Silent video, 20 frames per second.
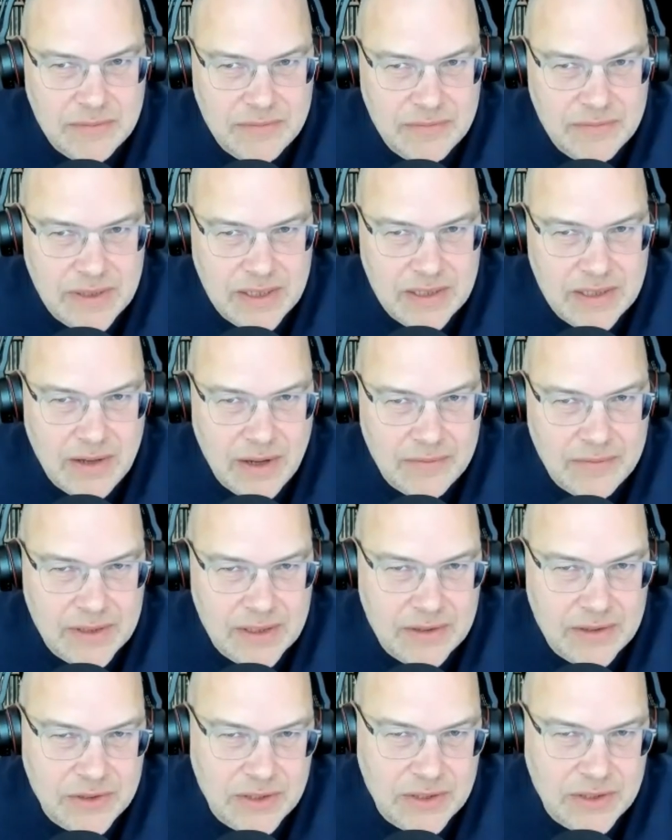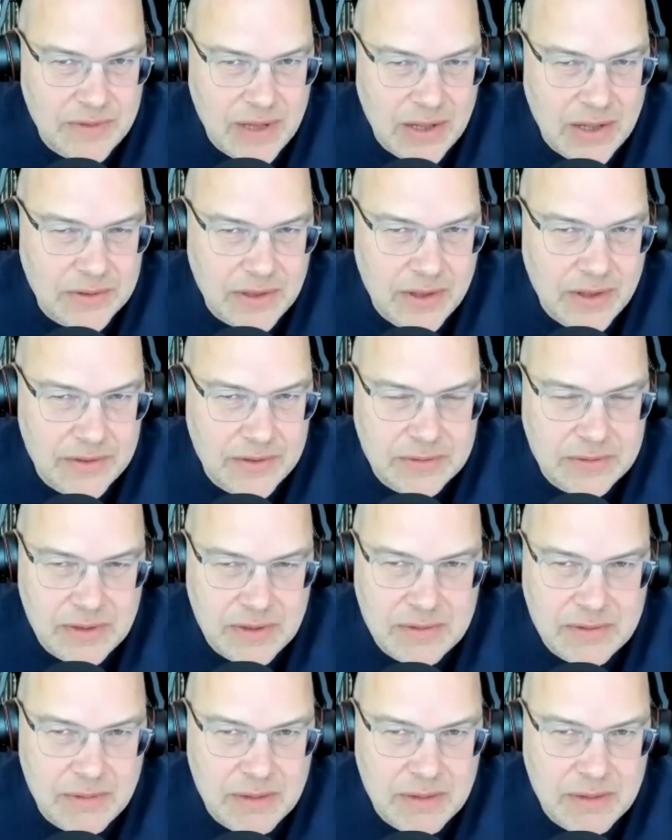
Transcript: to feed off the energy of others